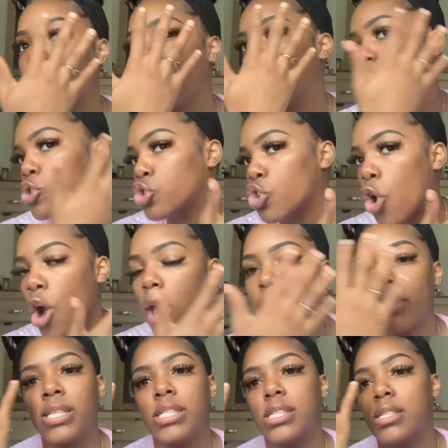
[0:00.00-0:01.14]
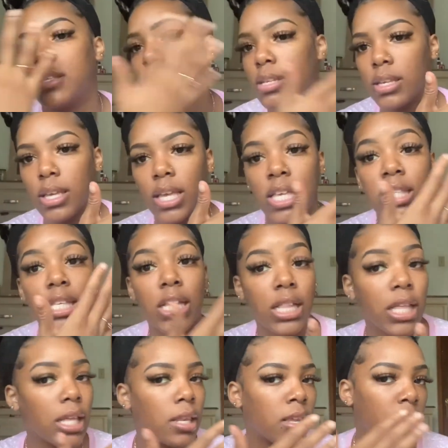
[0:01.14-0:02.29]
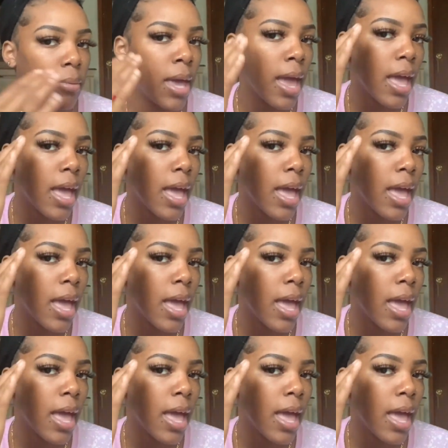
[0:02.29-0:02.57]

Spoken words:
it's sharp, it's cleaned up.